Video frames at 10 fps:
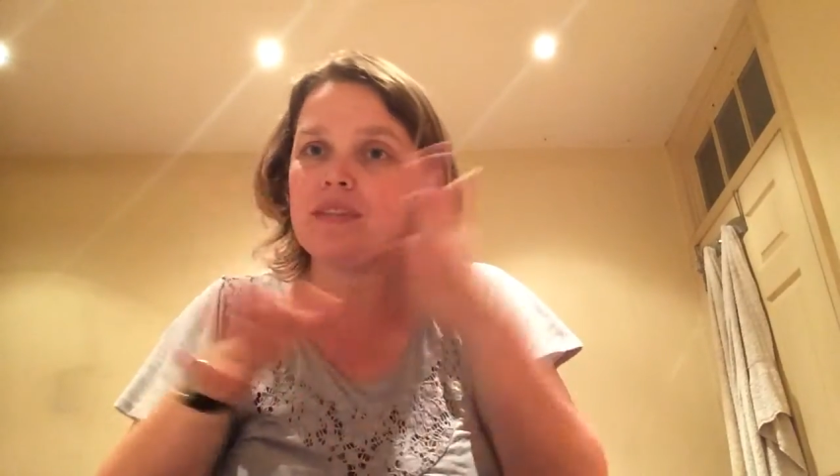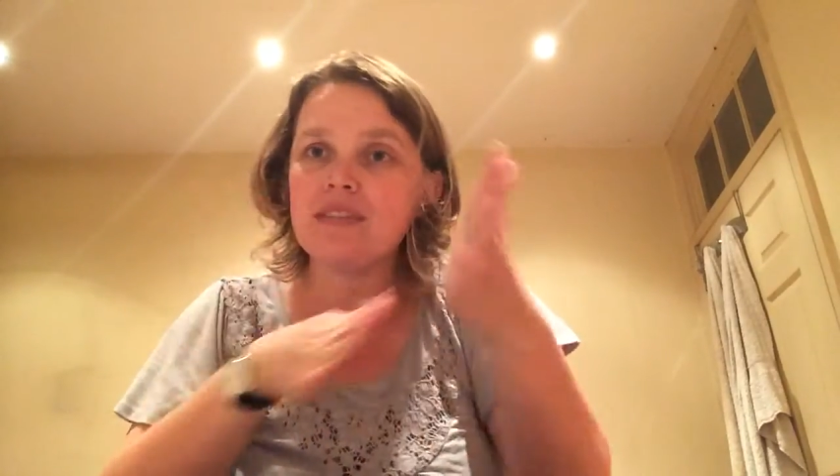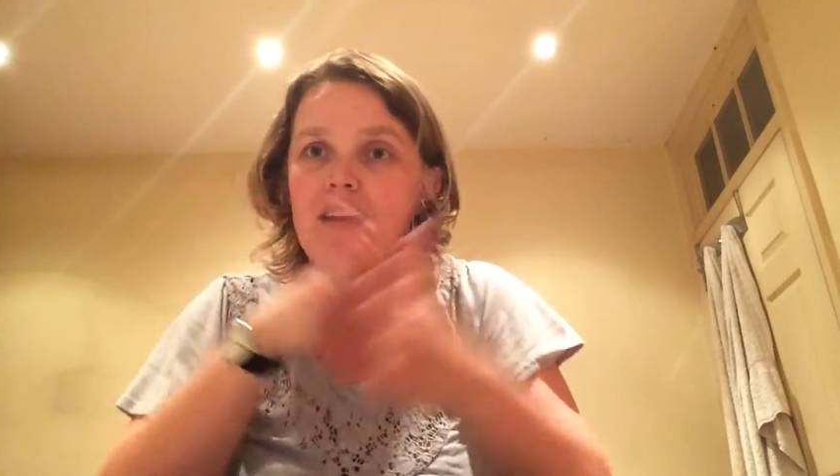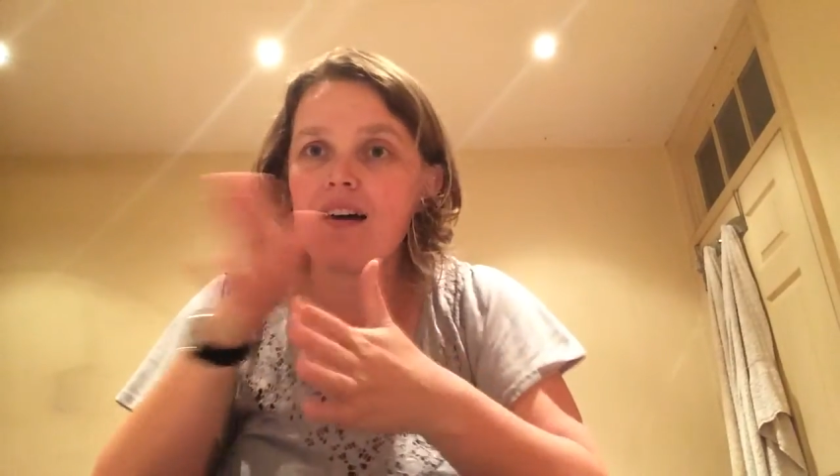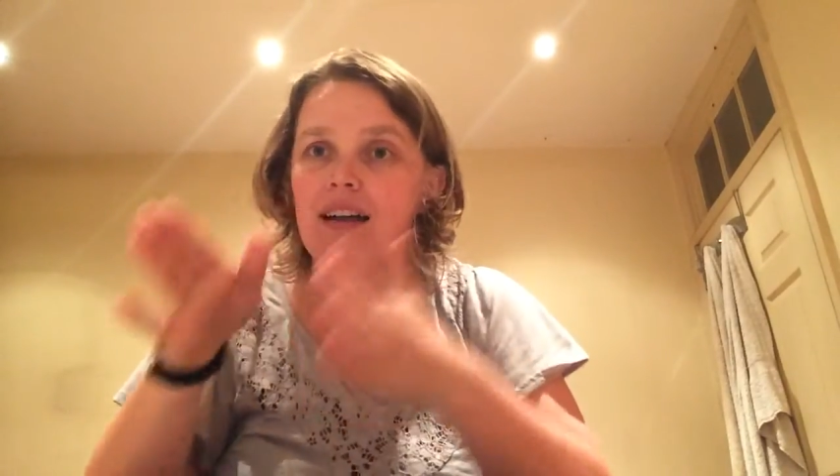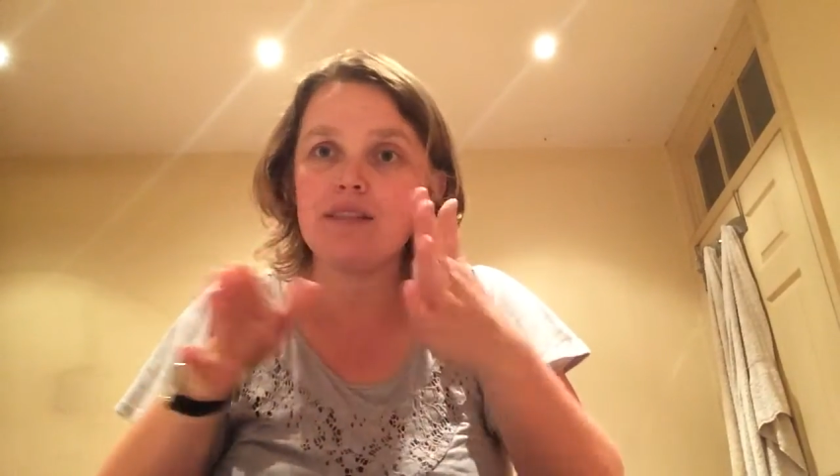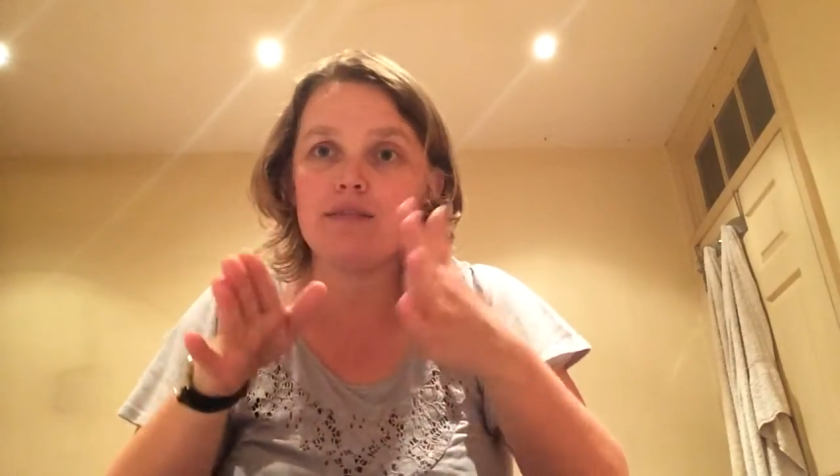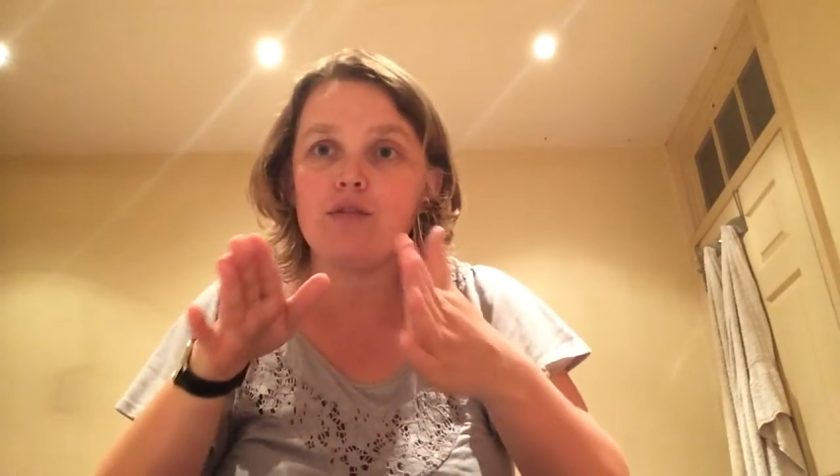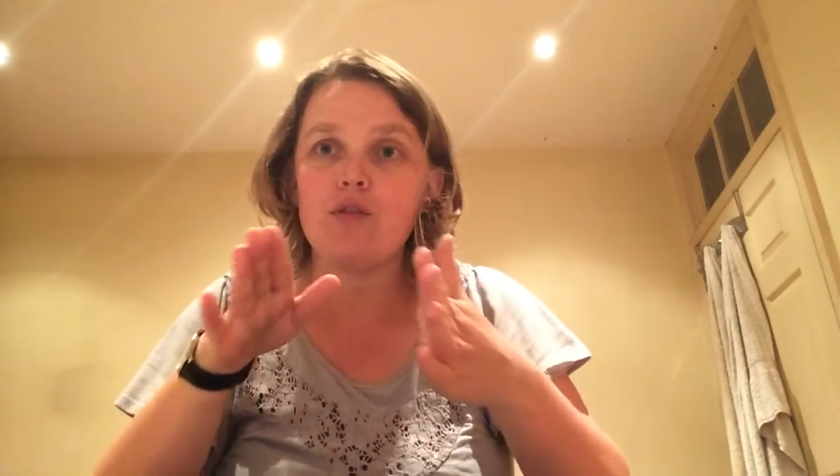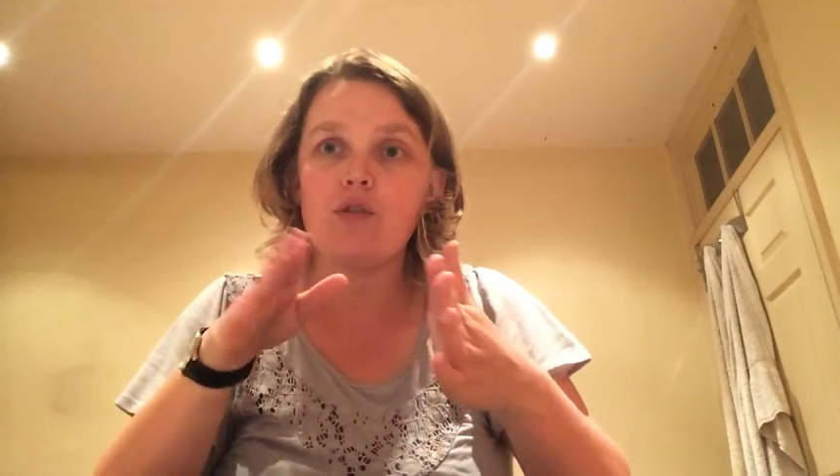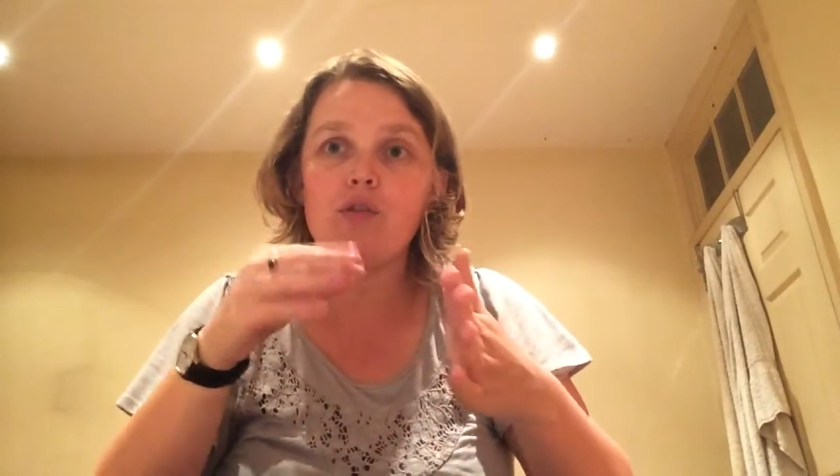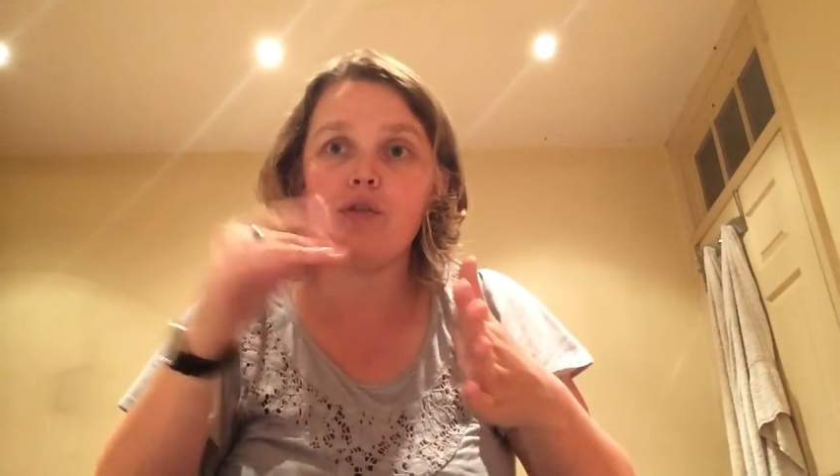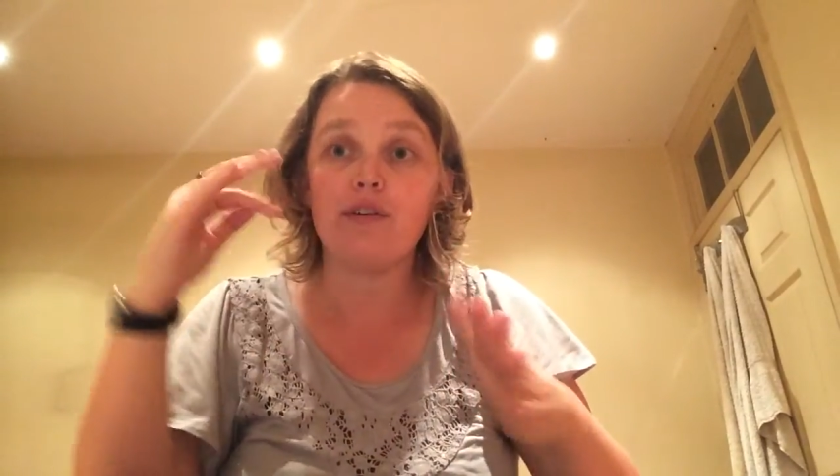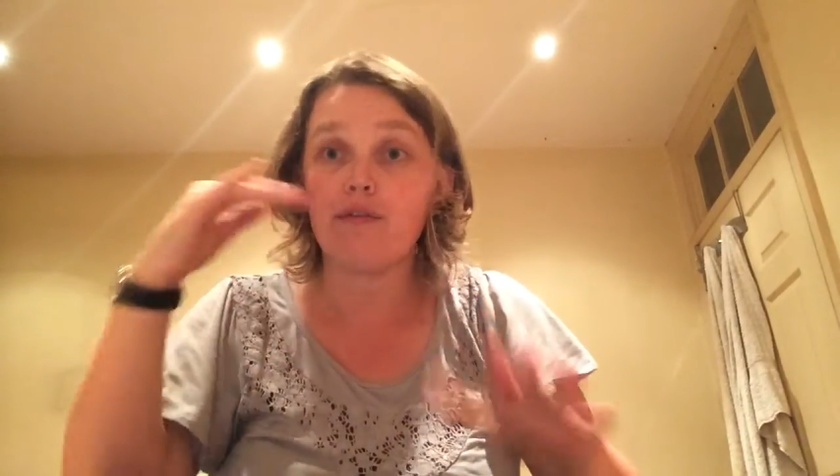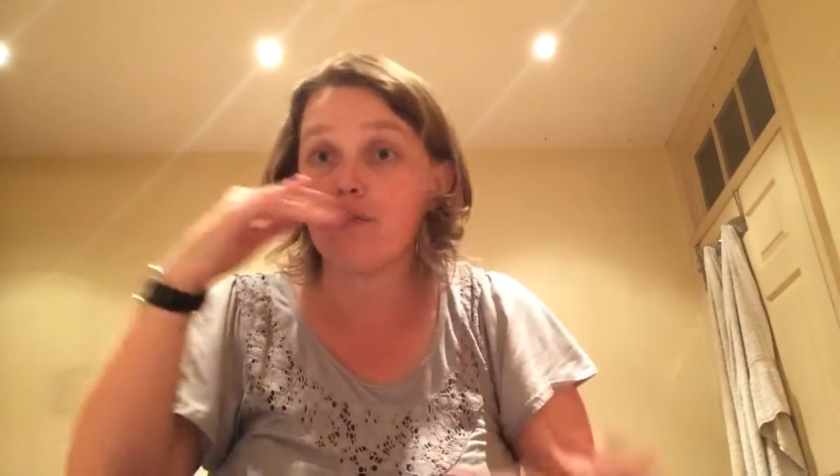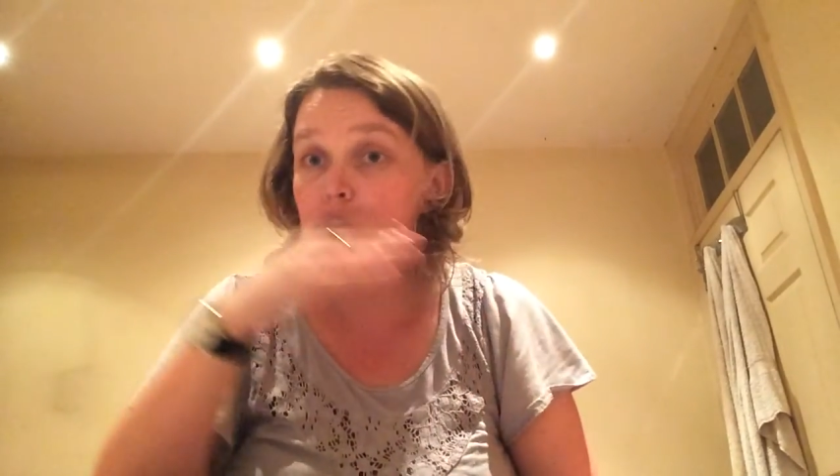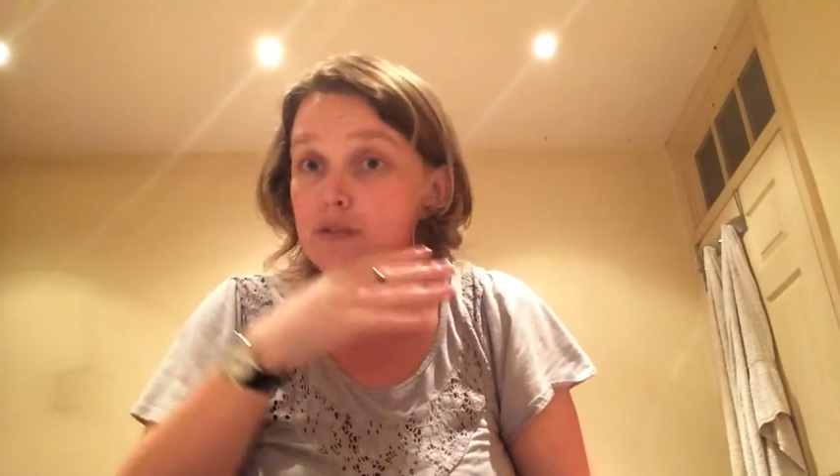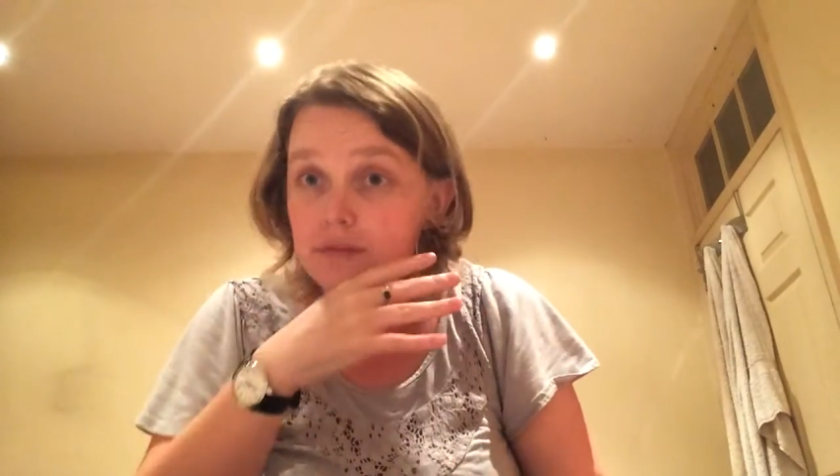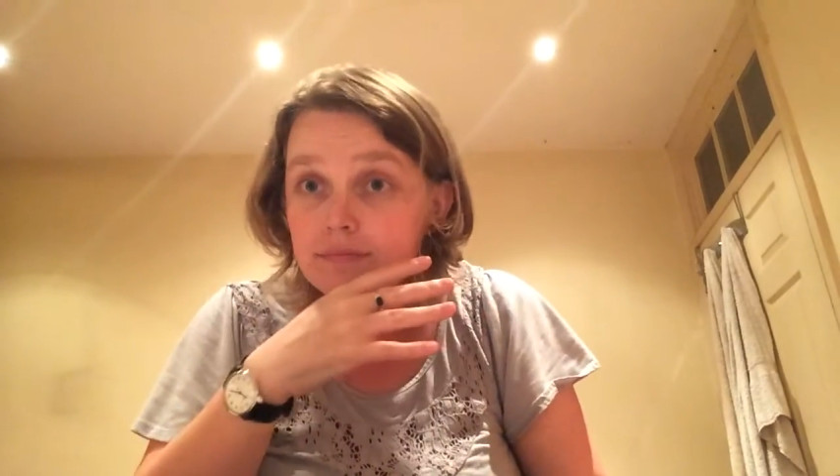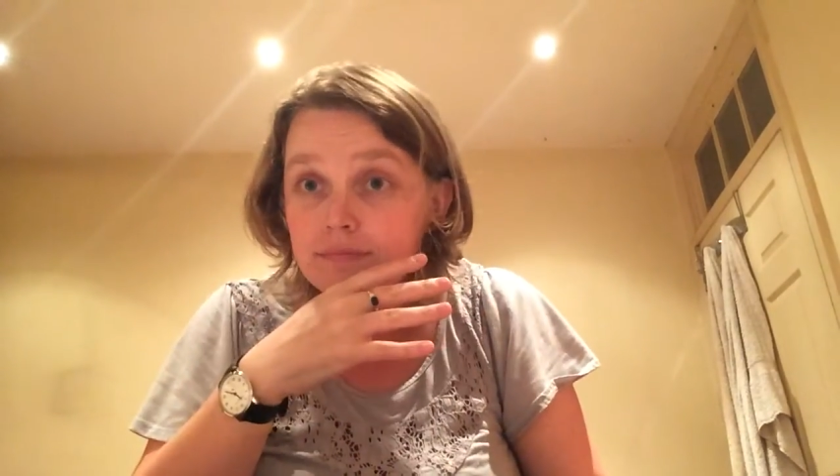sign for the fruit.